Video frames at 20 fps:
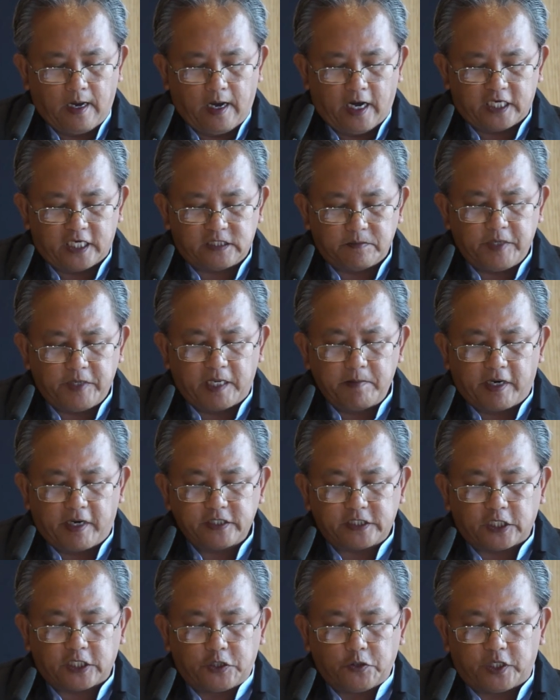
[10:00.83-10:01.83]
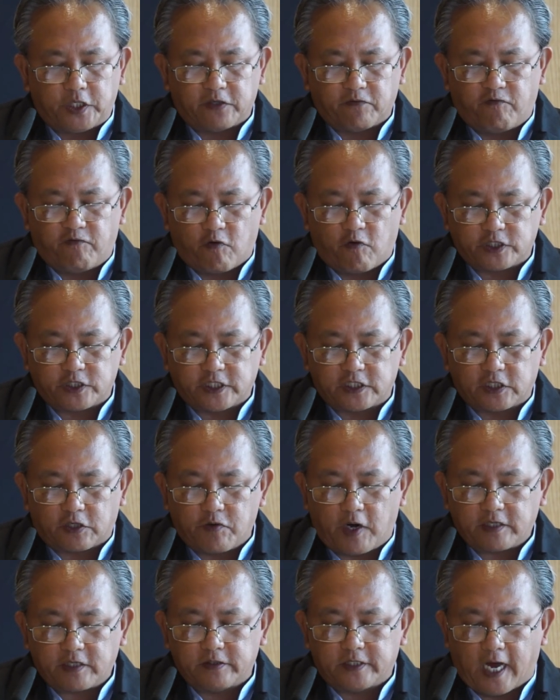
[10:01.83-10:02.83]
As Myanmar security forces
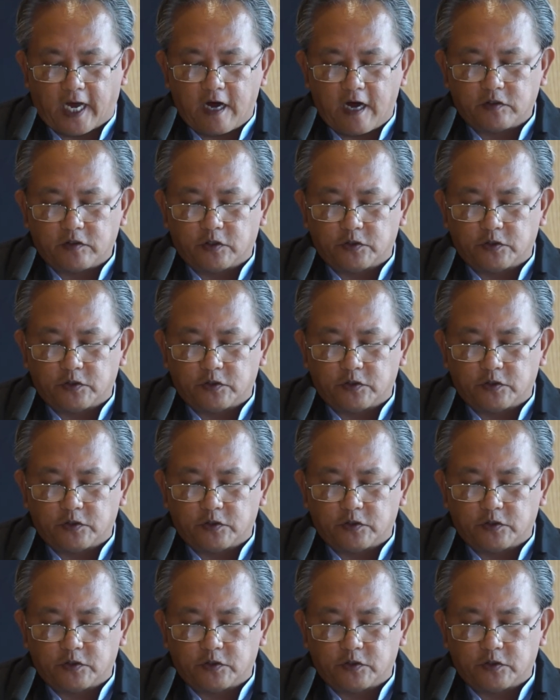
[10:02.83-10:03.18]
cracked down